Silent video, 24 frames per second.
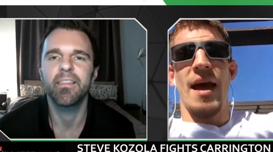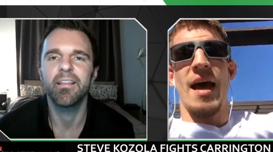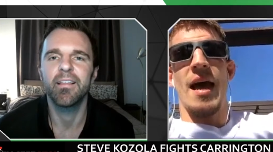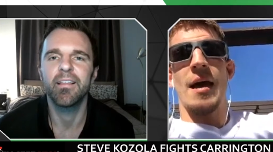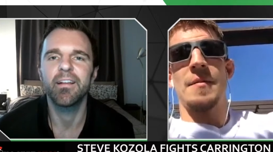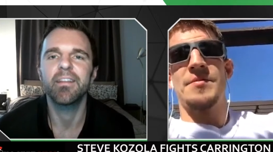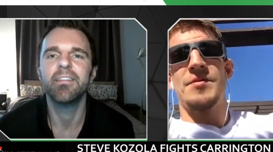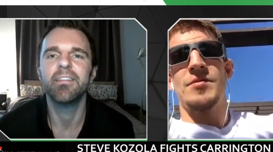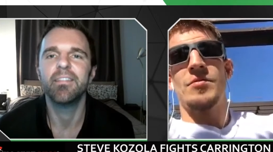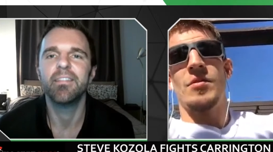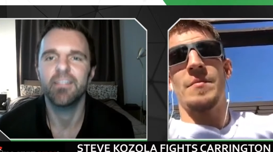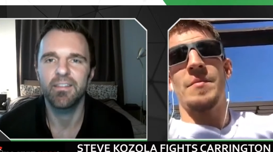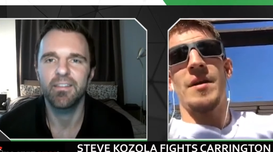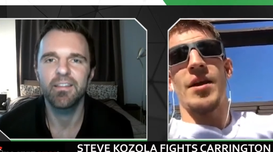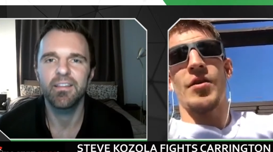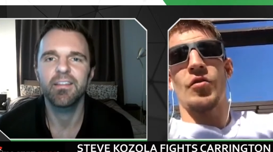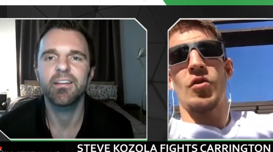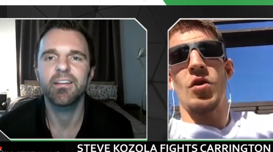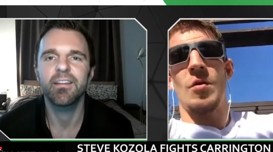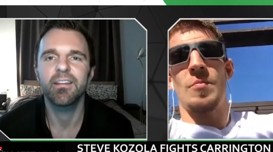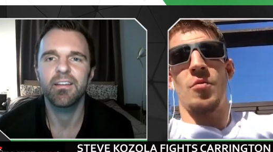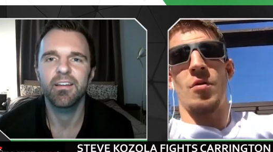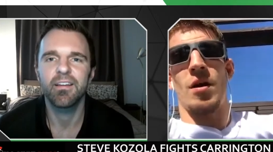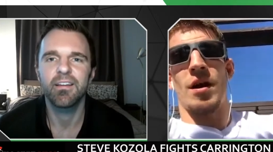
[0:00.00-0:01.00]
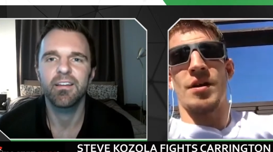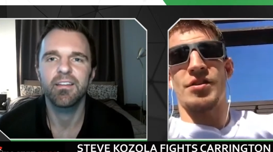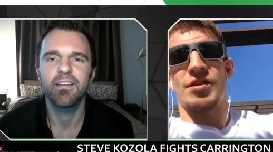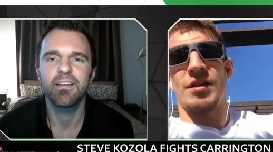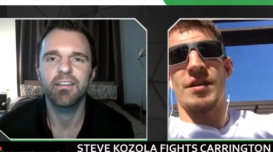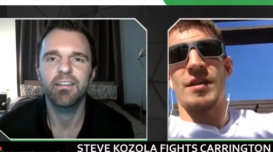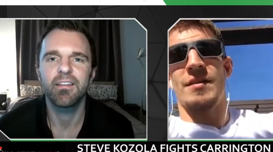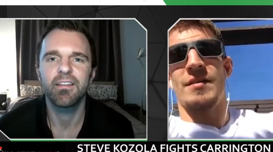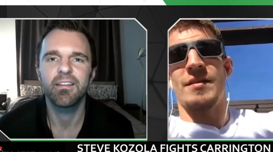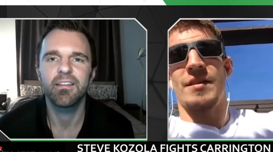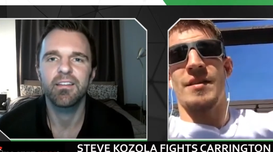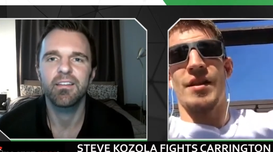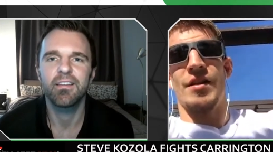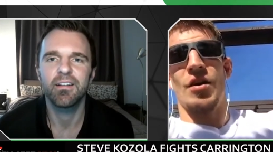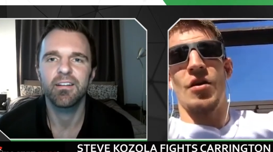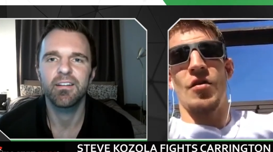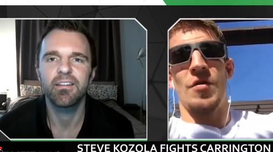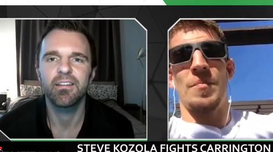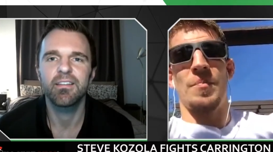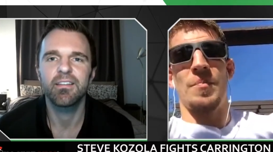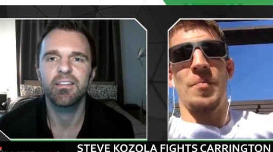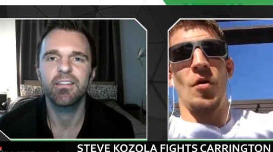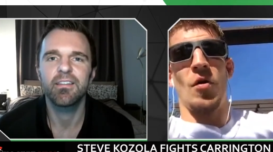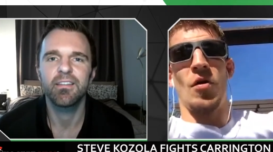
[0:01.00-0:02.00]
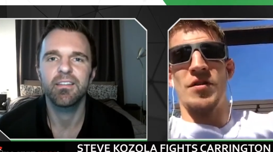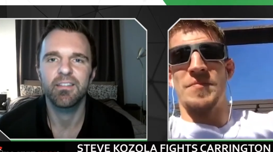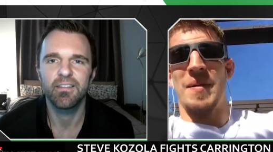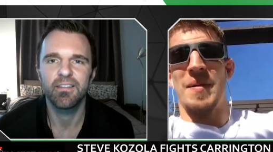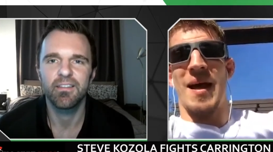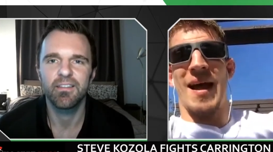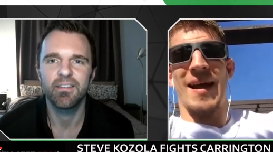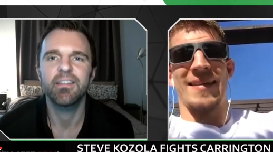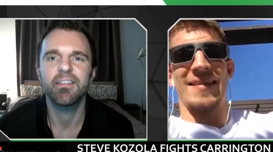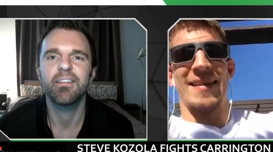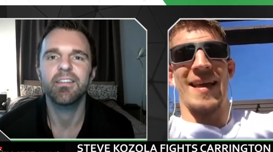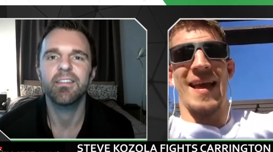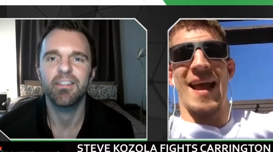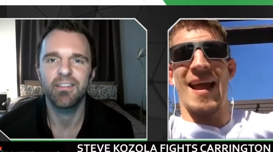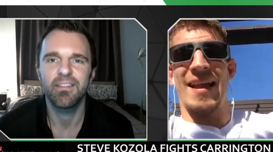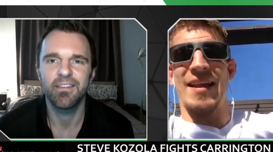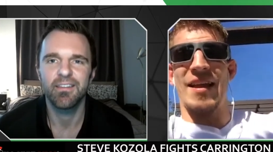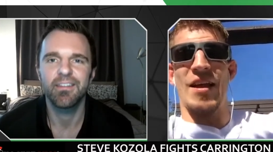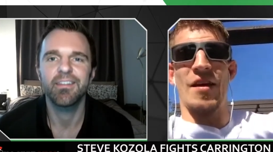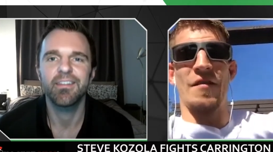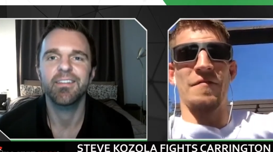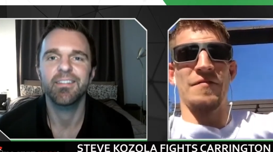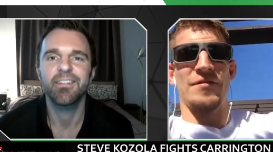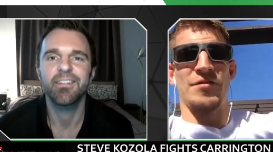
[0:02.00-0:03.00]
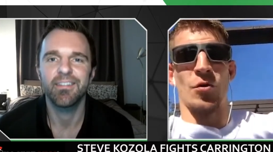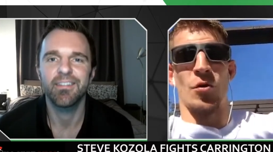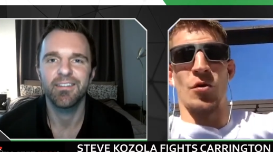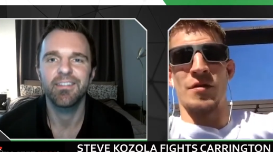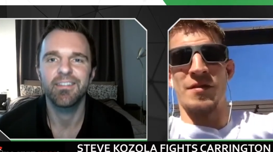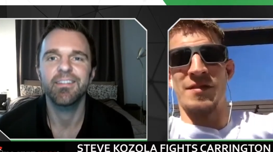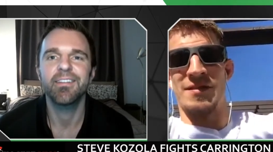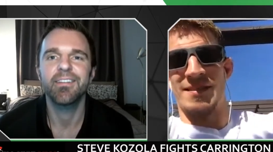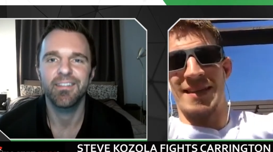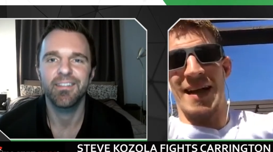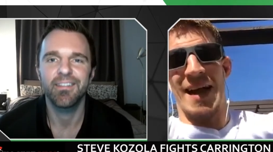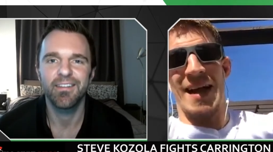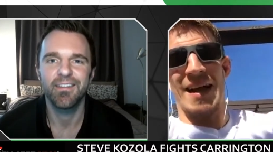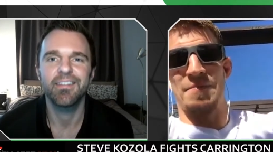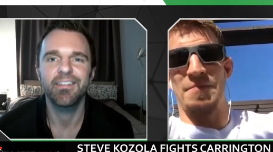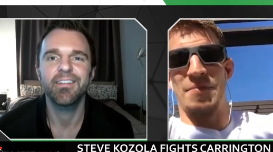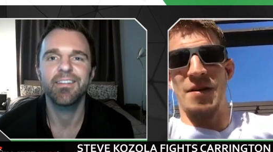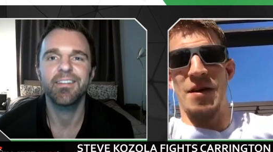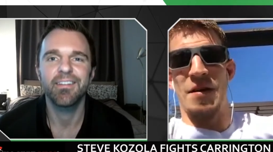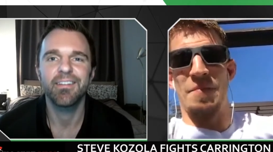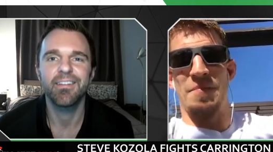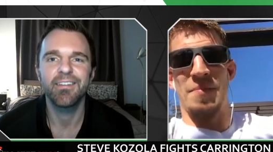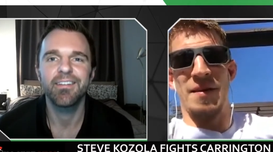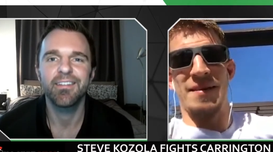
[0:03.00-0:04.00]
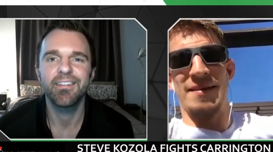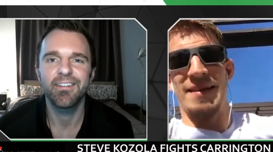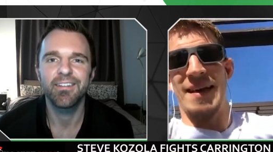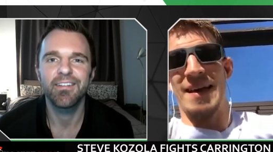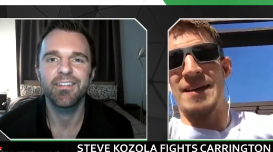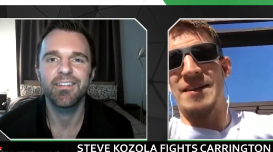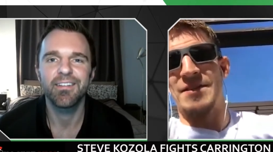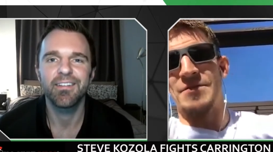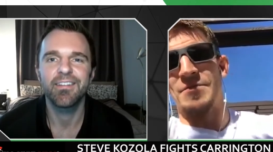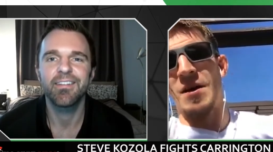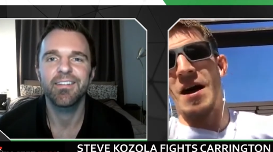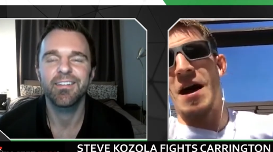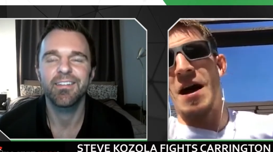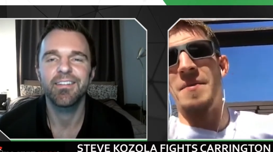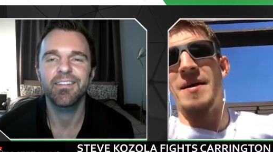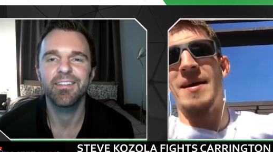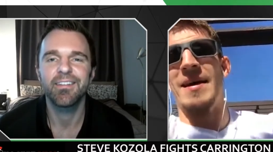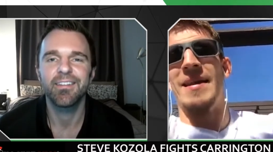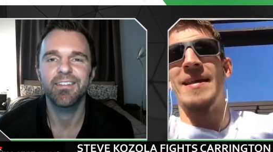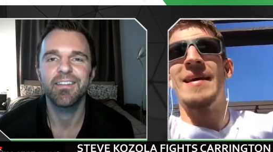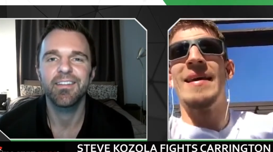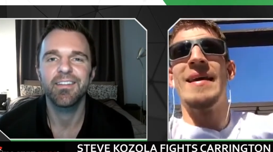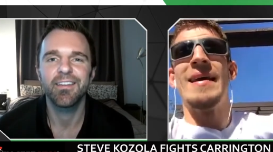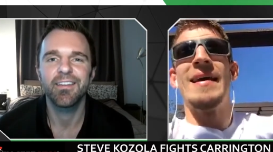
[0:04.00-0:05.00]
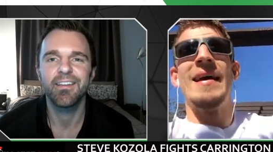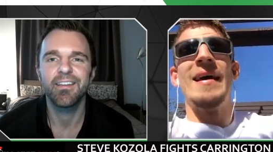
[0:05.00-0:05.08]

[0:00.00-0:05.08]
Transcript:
Speaker 1: Absolutely. I mean, I grew up watching, the Bulls back in the heyday of Jordan, Scottie Pippen, Dennis Rodman.